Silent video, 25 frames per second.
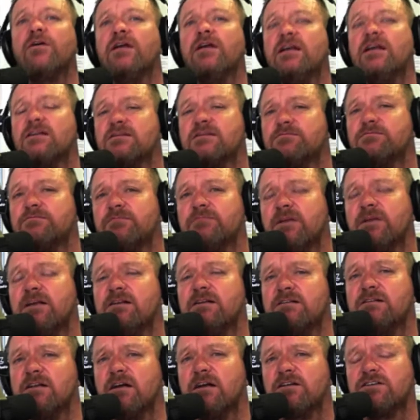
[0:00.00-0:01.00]
throwing his
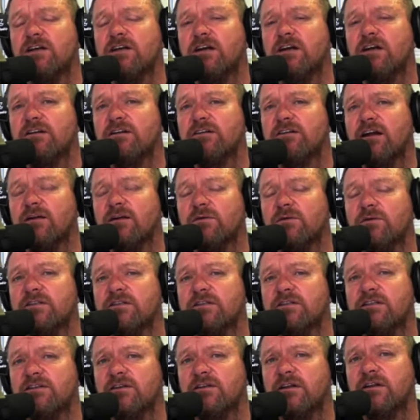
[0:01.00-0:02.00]
young child around,
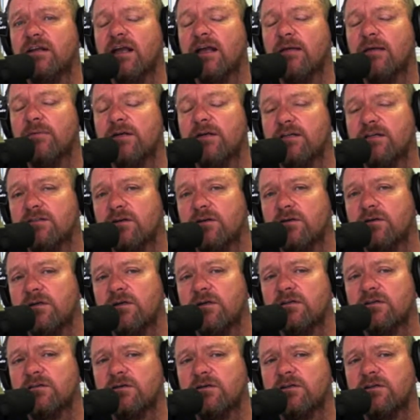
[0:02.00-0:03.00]
wasn't he, during the game, and his
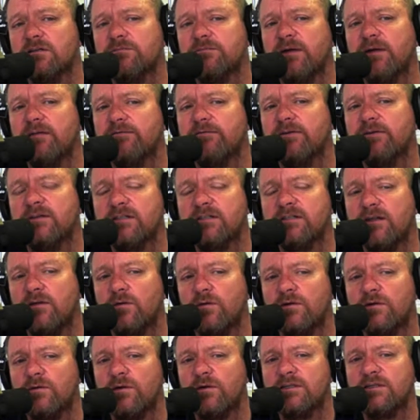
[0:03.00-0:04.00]
shoulder doesn't look as painful as he
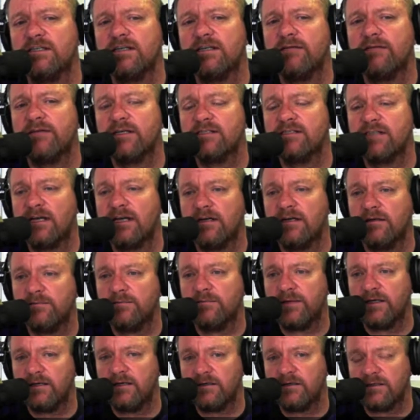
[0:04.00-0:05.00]
thought it was. He's having a
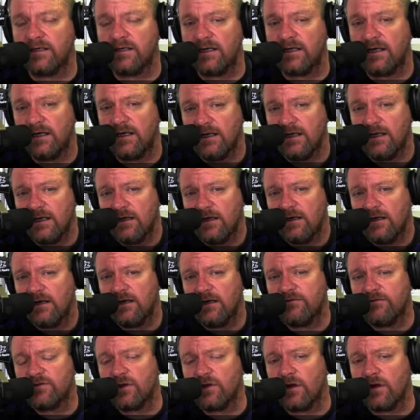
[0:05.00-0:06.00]
second opinion today.
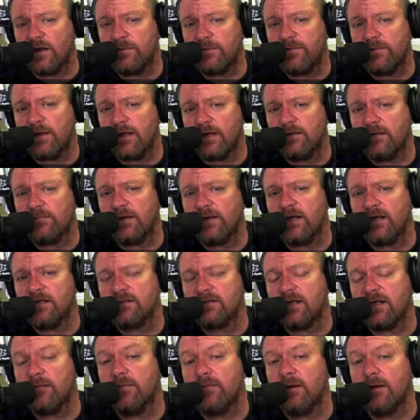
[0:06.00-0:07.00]
If Charlie
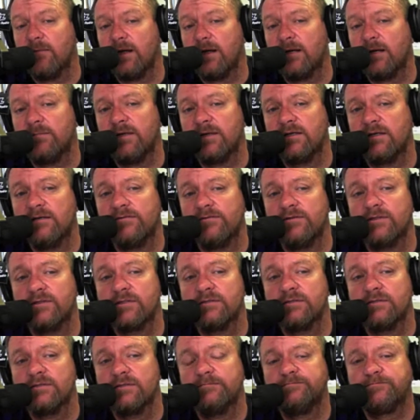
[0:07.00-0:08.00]
plays, that might make a big
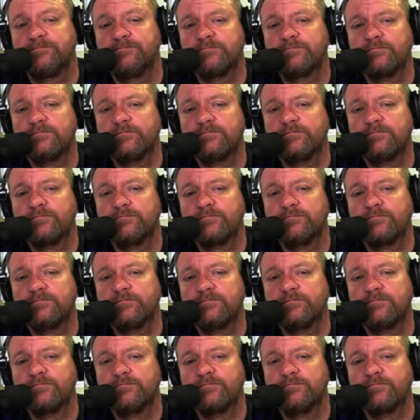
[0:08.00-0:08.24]
difference.